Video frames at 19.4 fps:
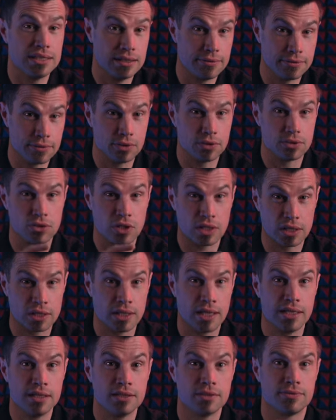different trunk
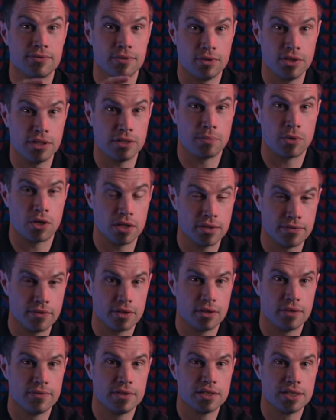lines for each part of the
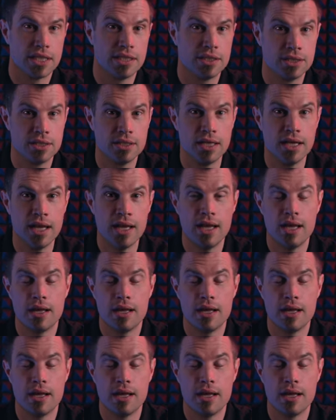conversation.